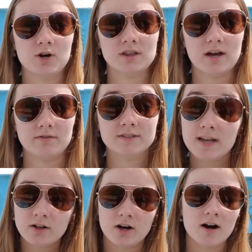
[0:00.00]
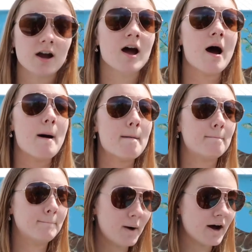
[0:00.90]
Marine Life Center,
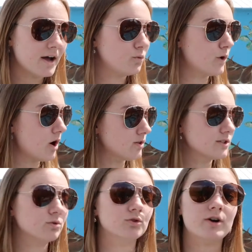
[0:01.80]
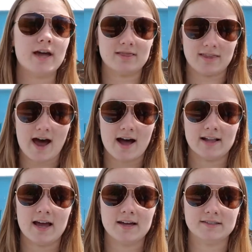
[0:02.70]
but we also look at
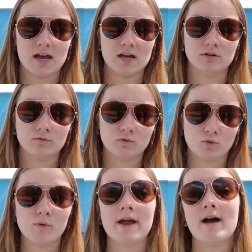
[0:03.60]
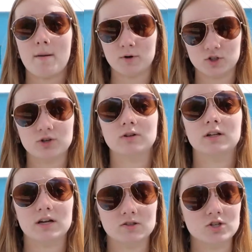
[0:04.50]
that as a great
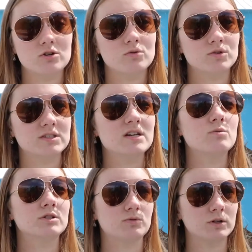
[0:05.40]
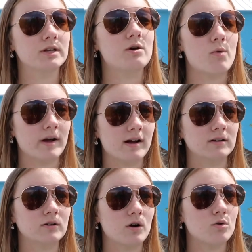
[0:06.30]
opportunity to see what's really going
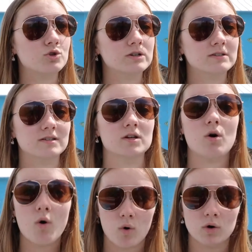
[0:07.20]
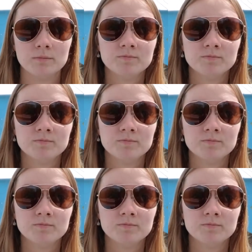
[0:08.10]
on in our oceans as a whole.